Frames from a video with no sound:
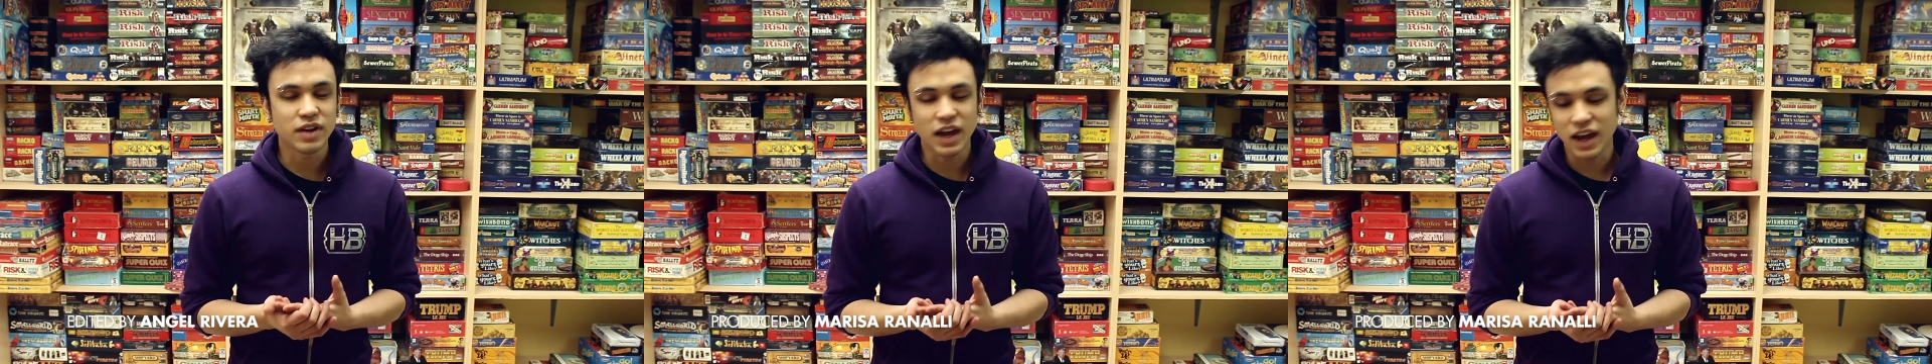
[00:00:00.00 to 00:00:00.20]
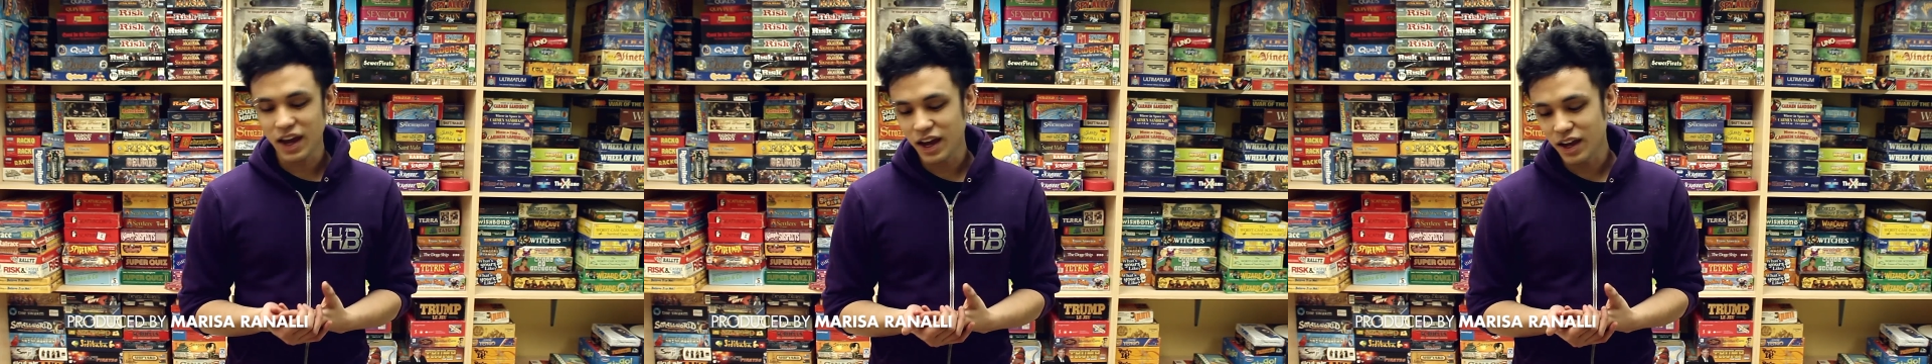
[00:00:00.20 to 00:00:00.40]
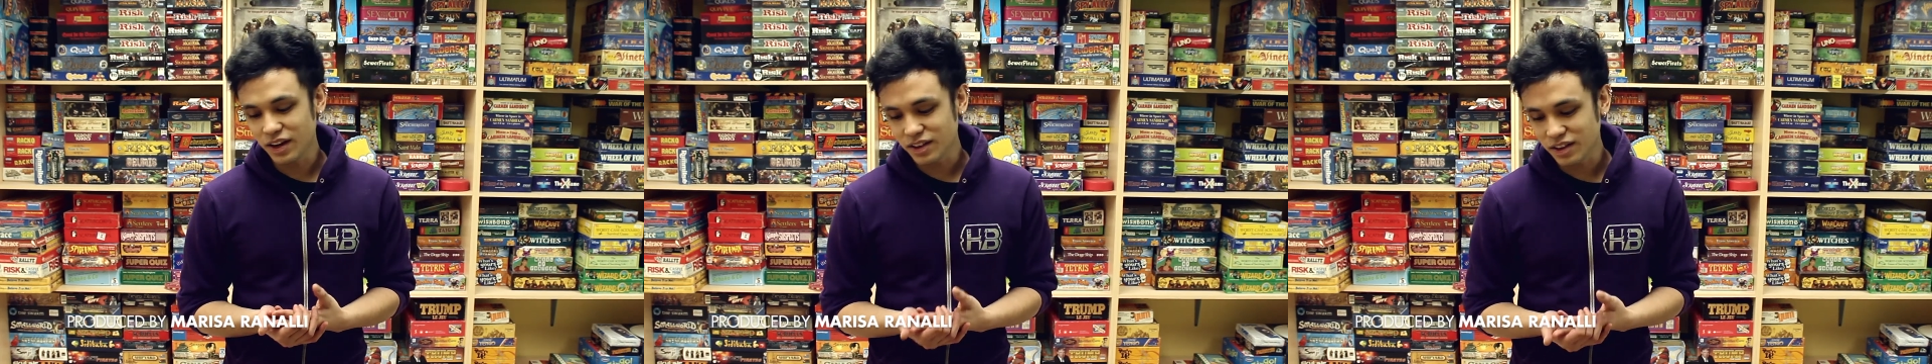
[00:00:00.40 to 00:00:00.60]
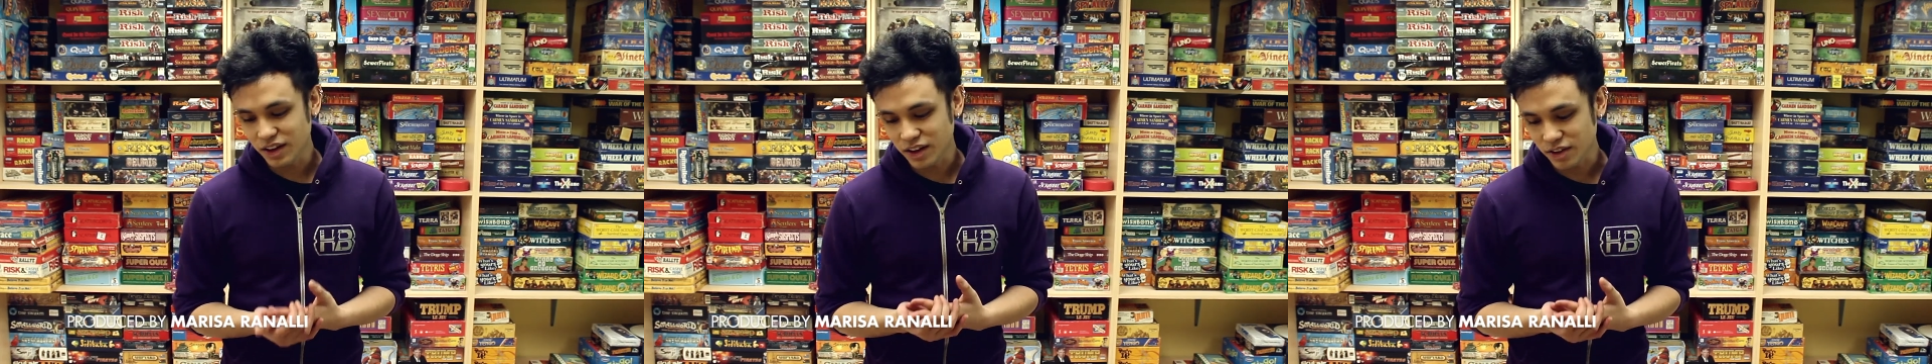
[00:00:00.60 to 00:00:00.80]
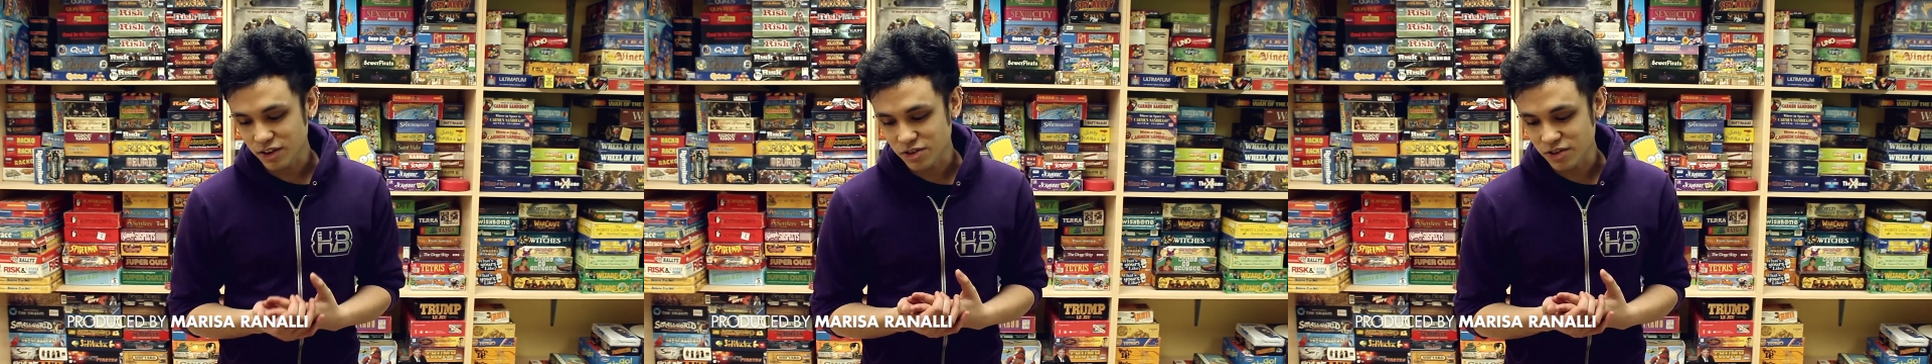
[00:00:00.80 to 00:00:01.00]
and the
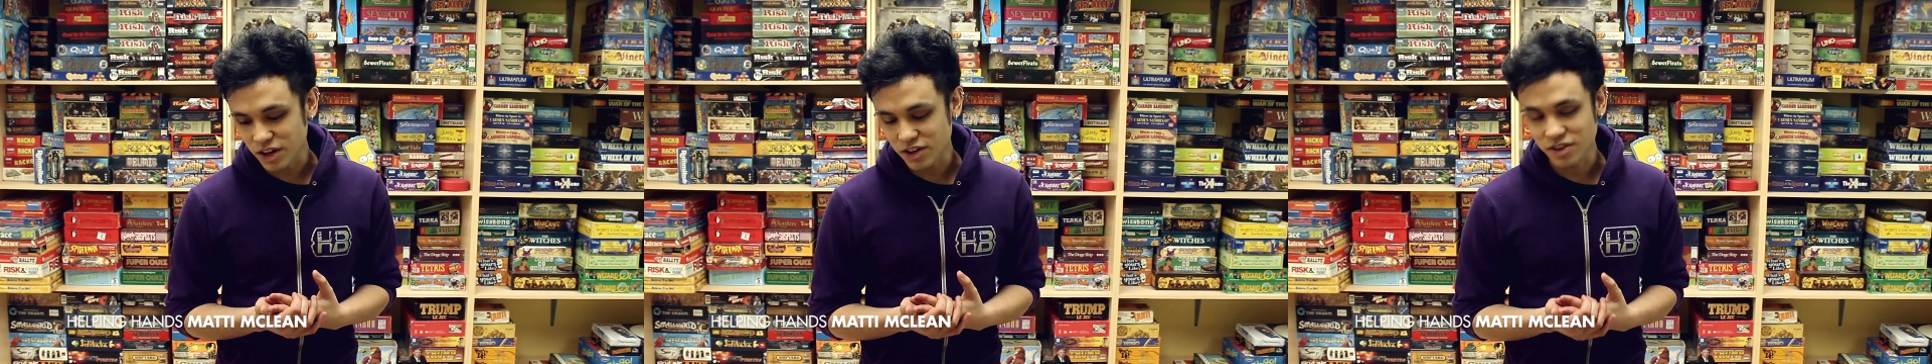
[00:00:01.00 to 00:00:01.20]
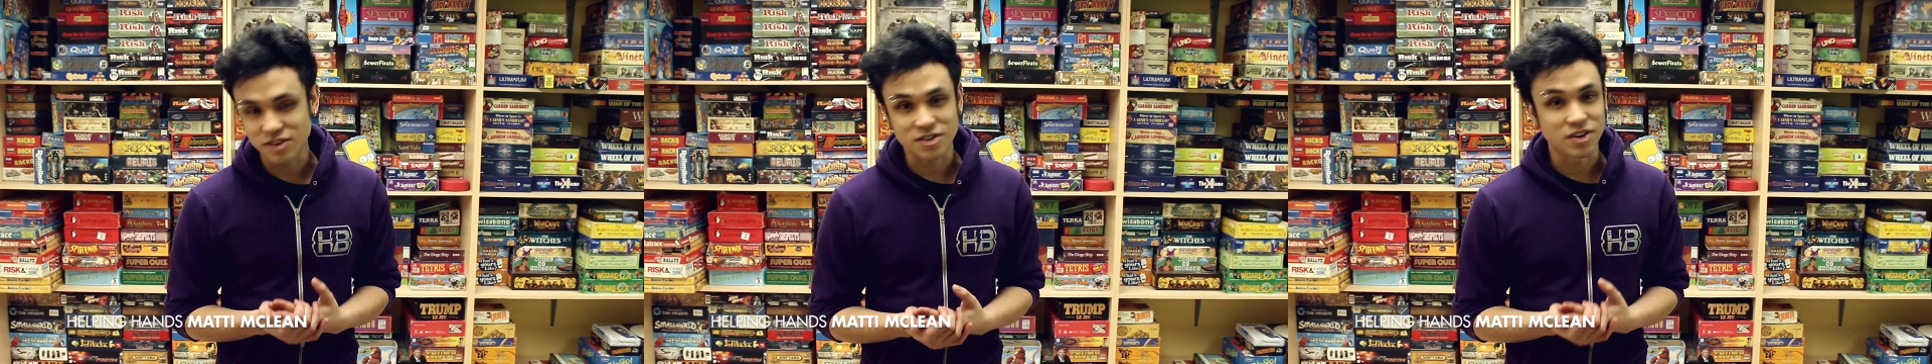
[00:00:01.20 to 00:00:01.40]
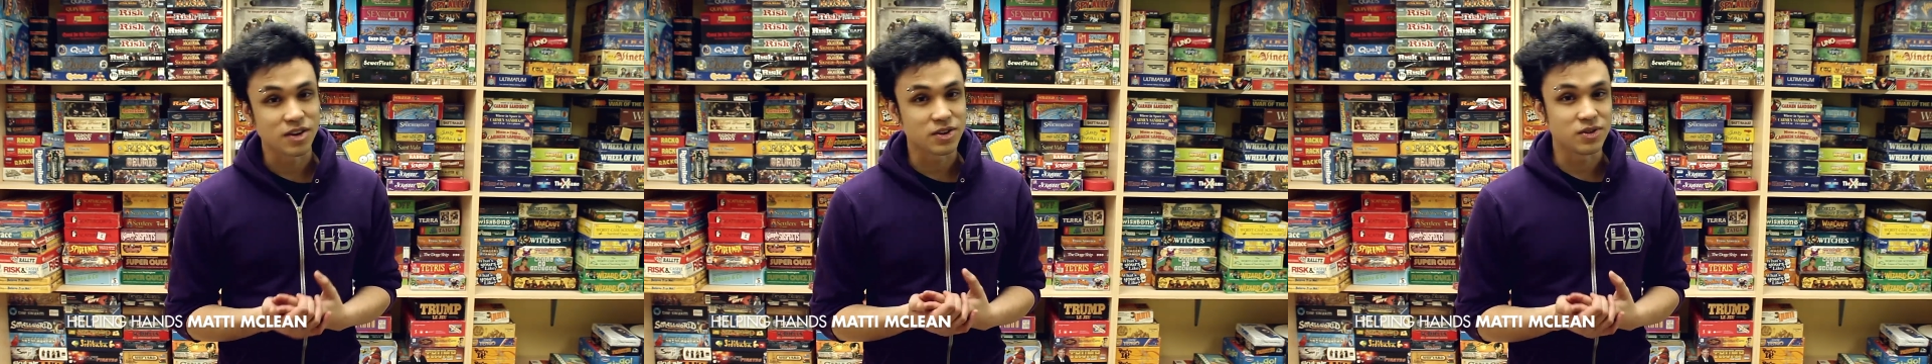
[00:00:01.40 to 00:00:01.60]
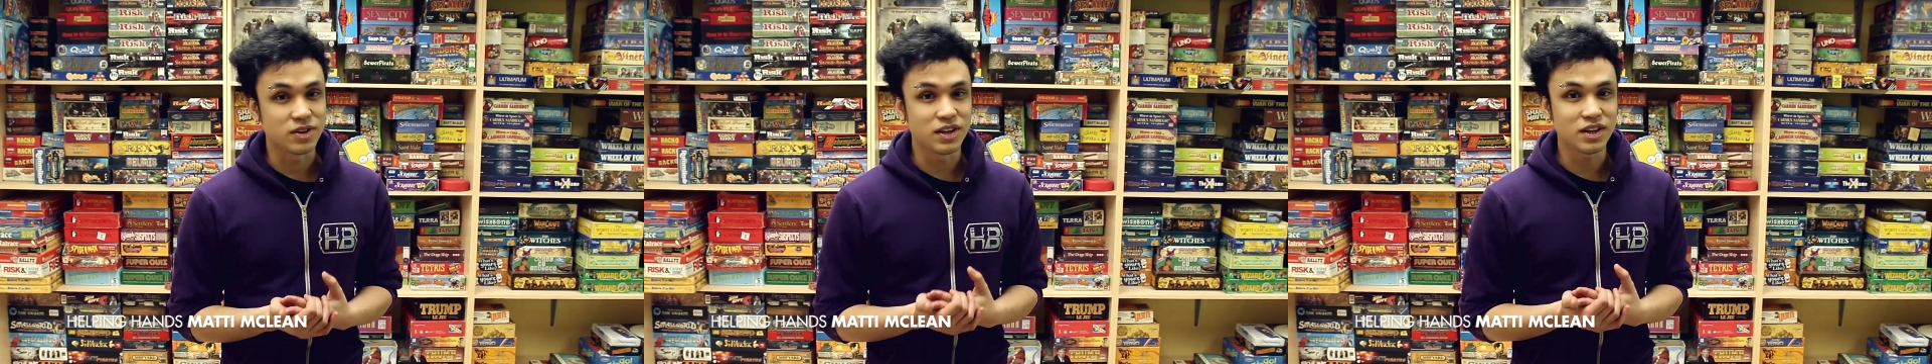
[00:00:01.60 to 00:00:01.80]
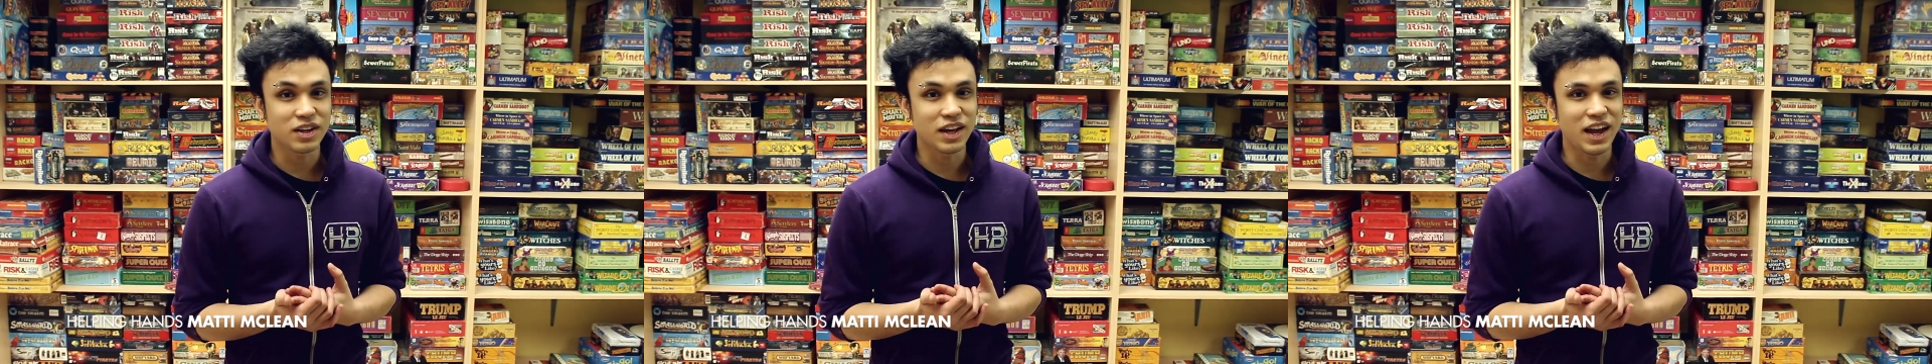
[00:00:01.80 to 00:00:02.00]
illustrations are all
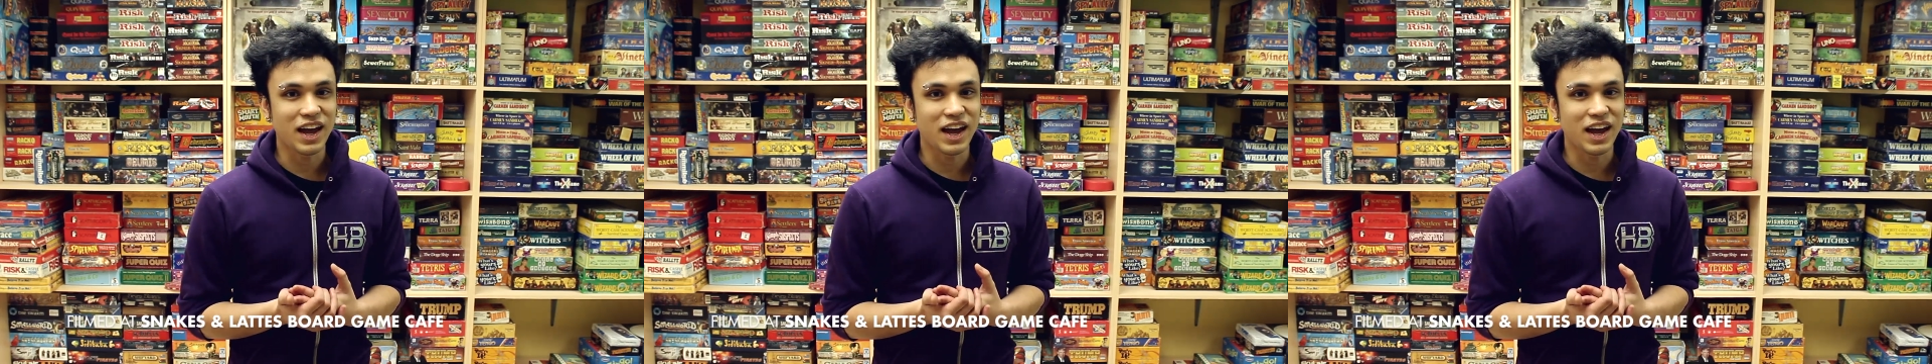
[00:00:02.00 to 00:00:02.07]
unique